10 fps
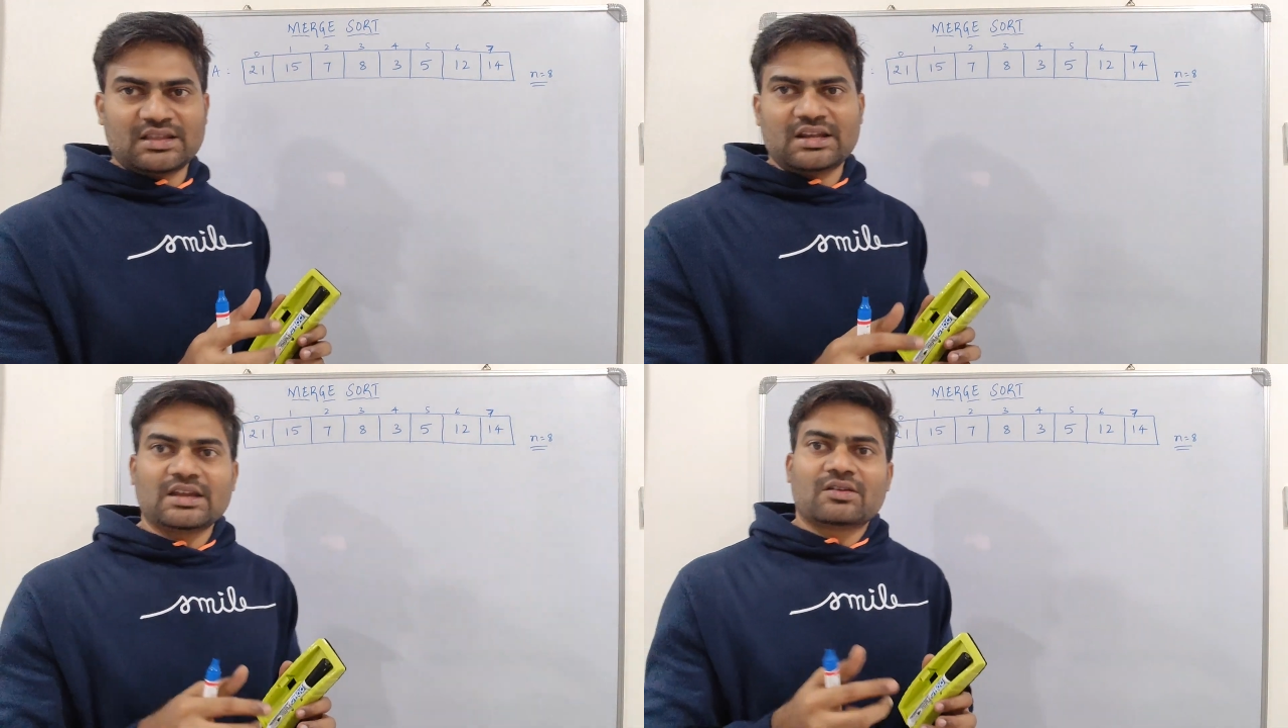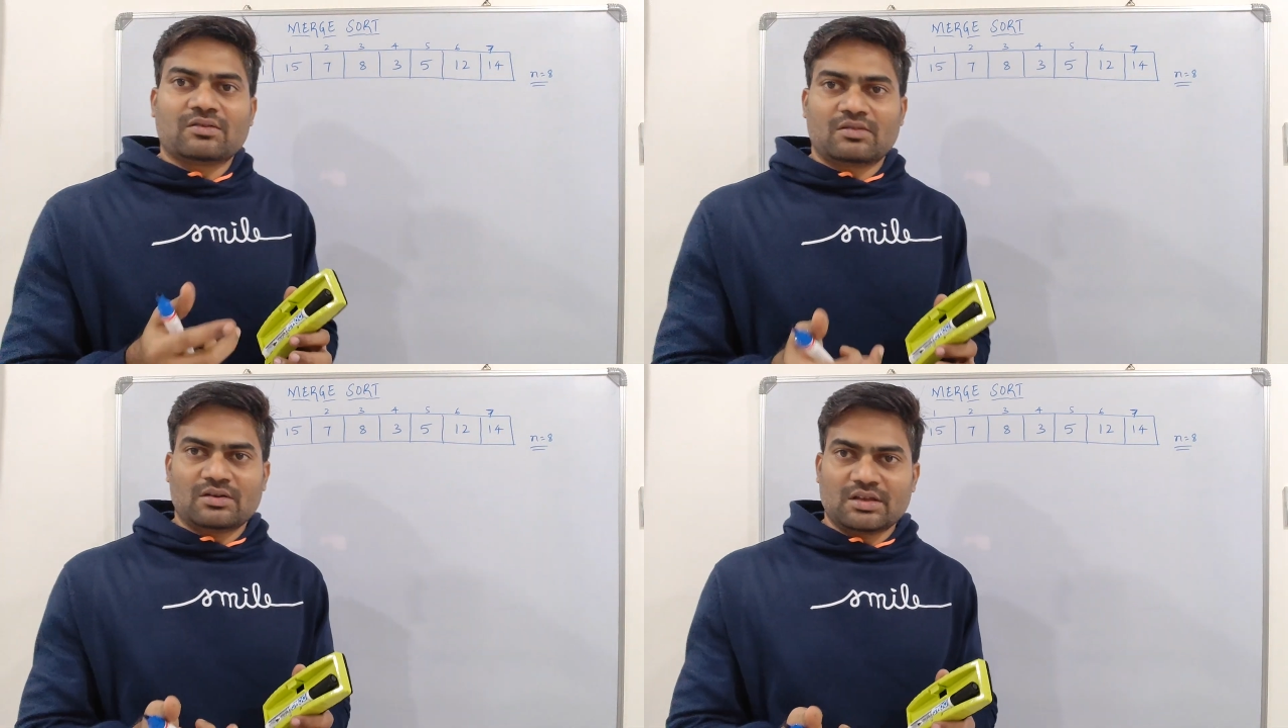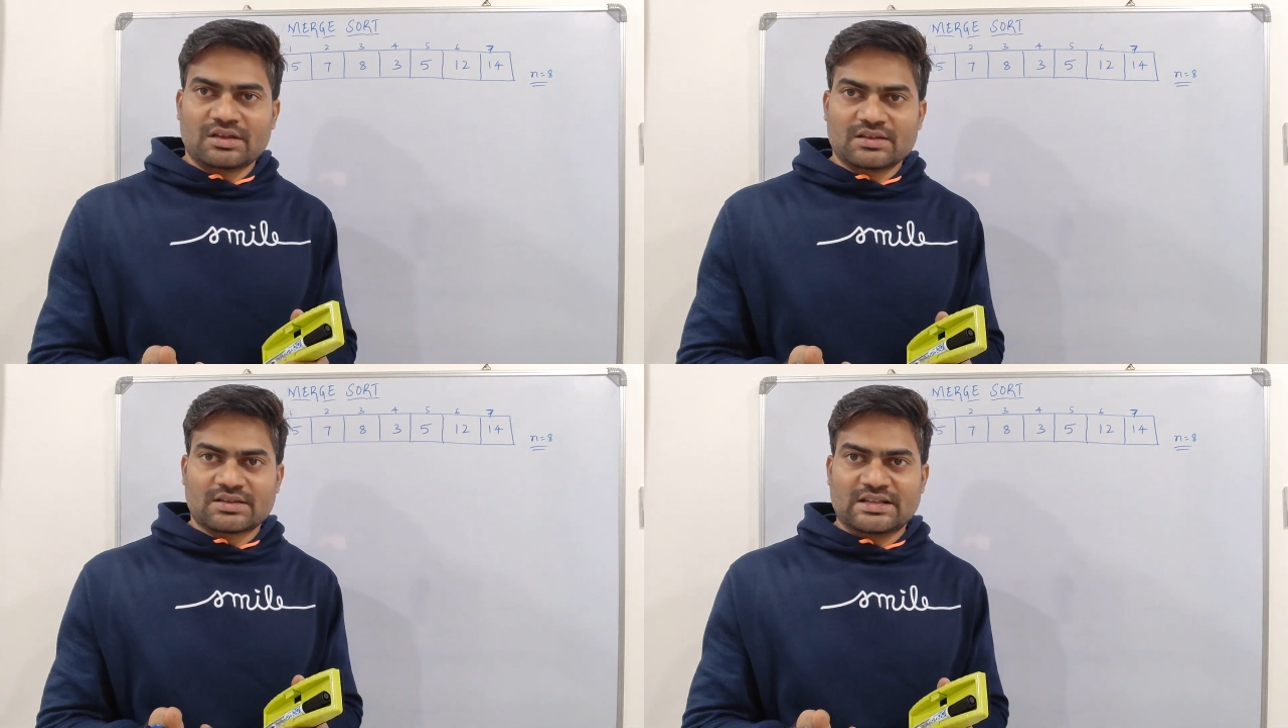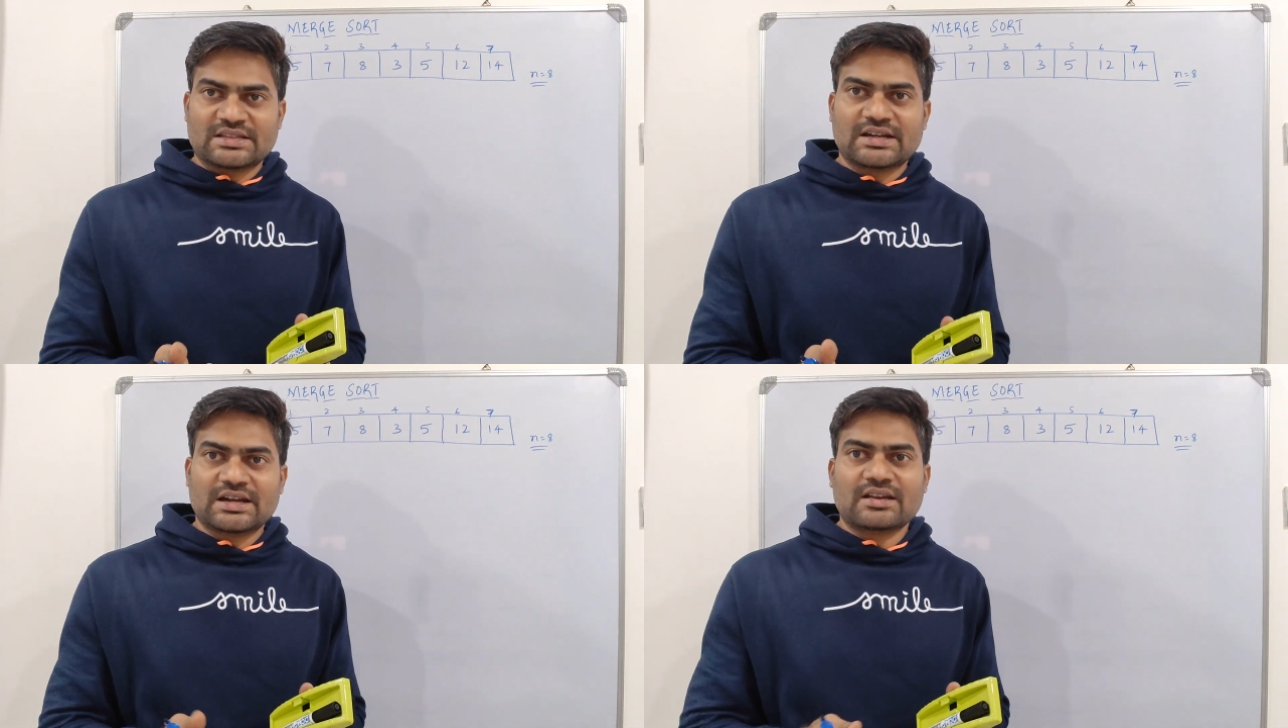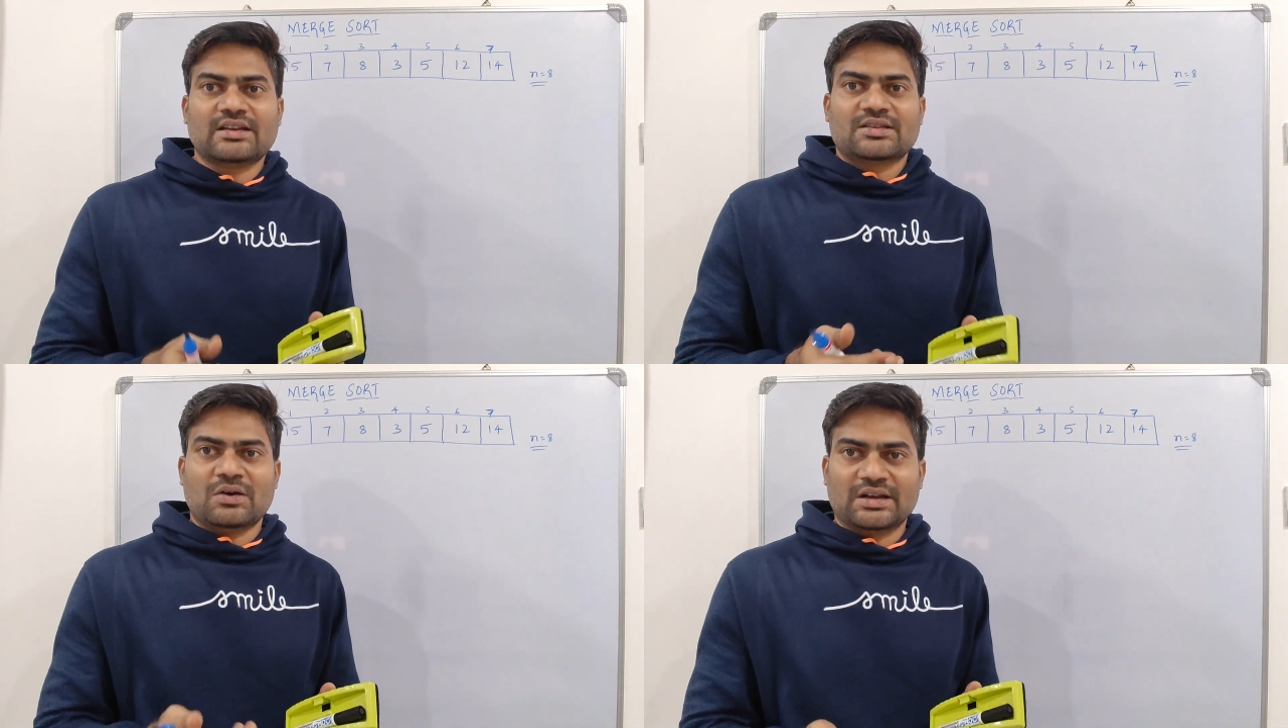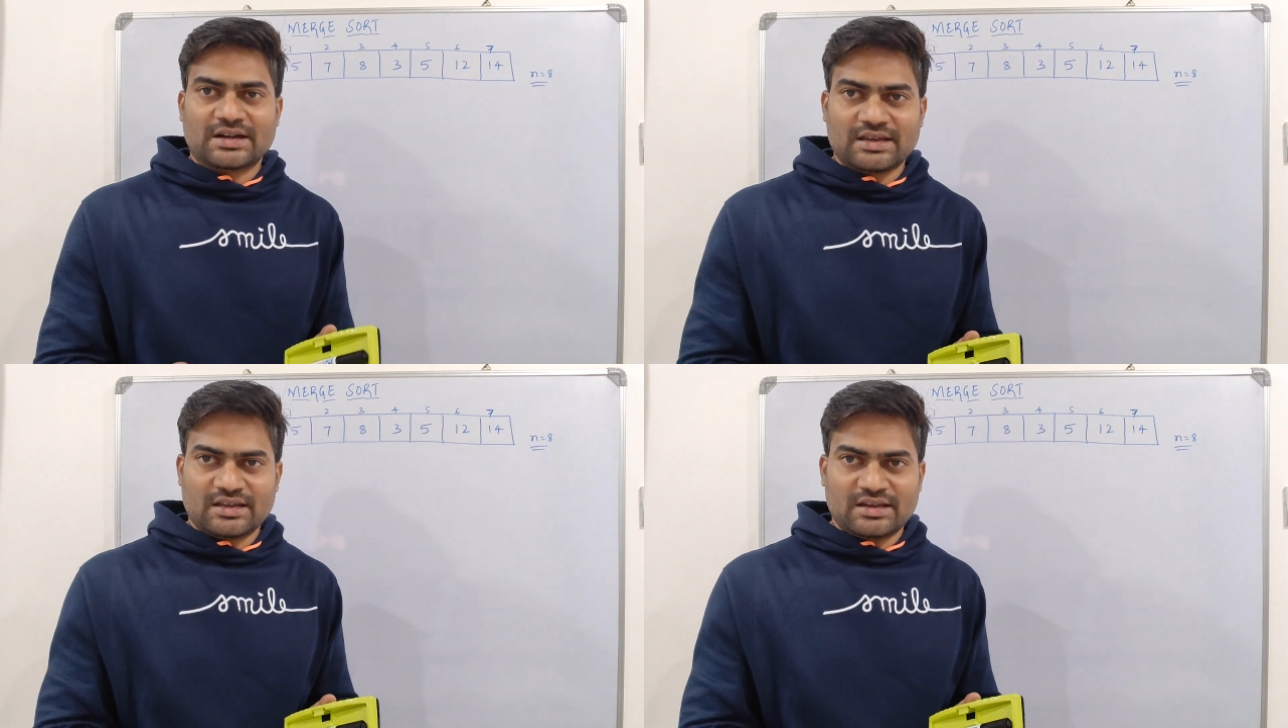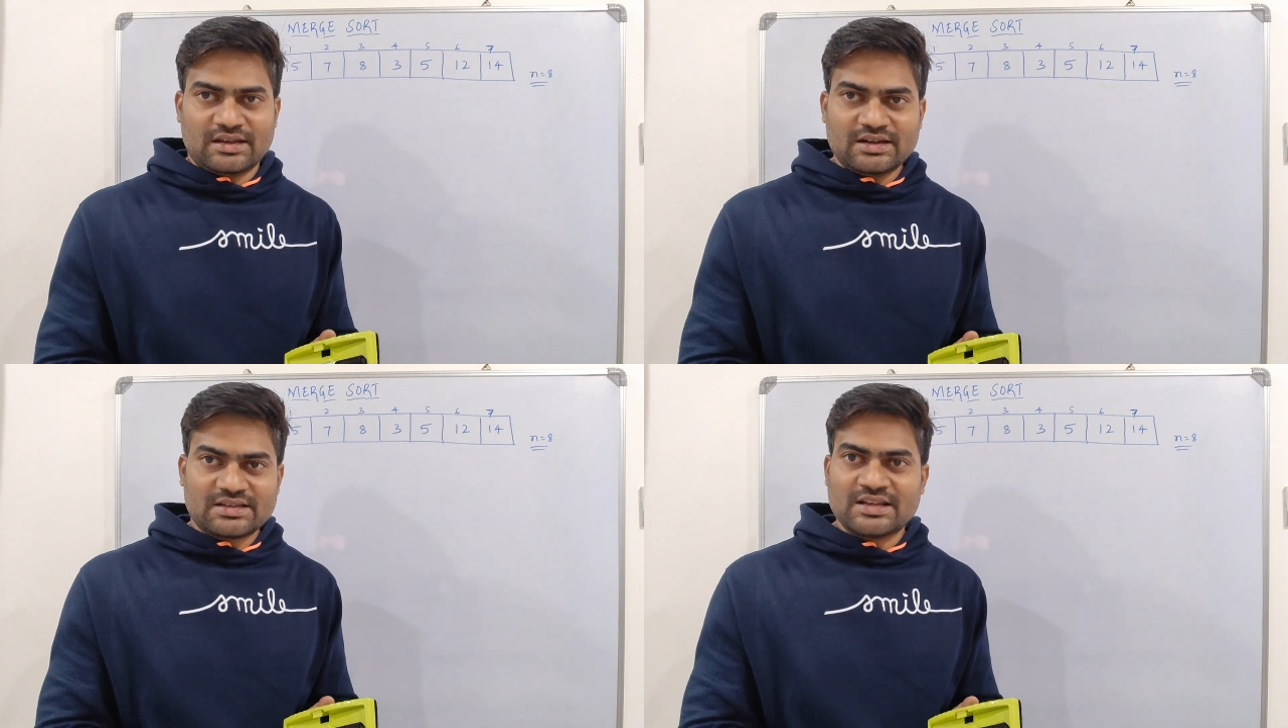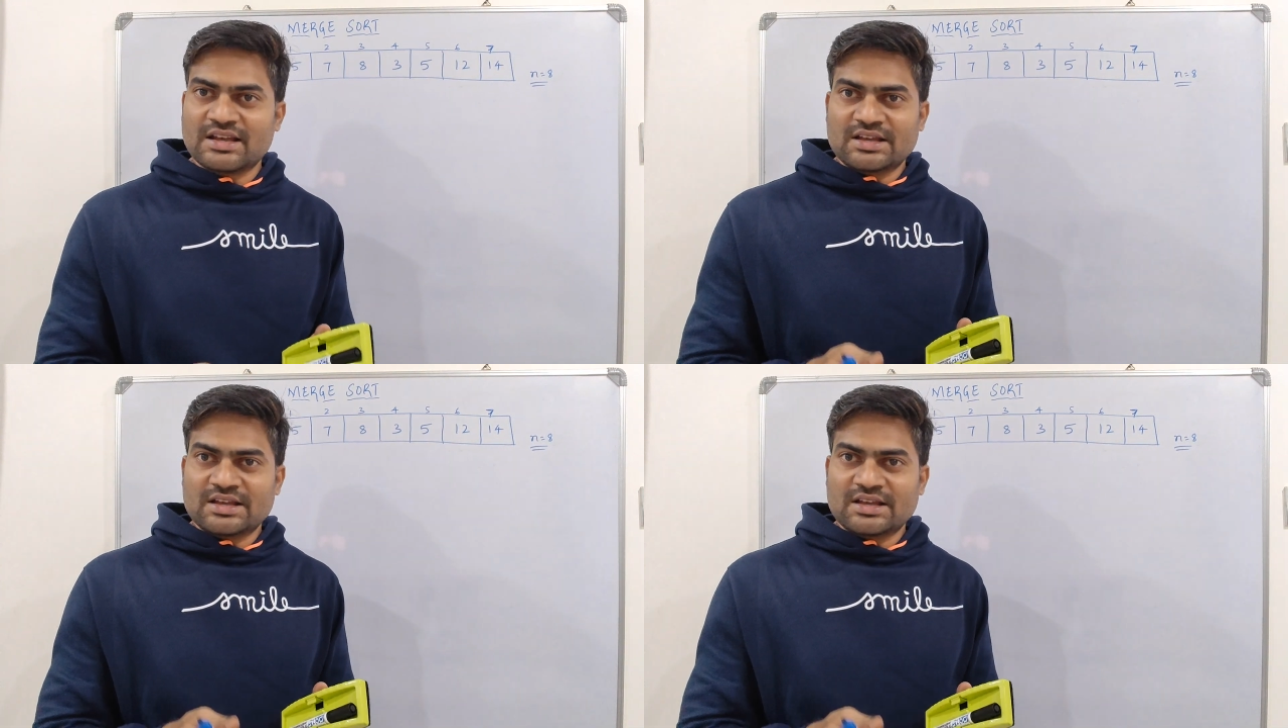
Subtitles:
then it is considered it is already in its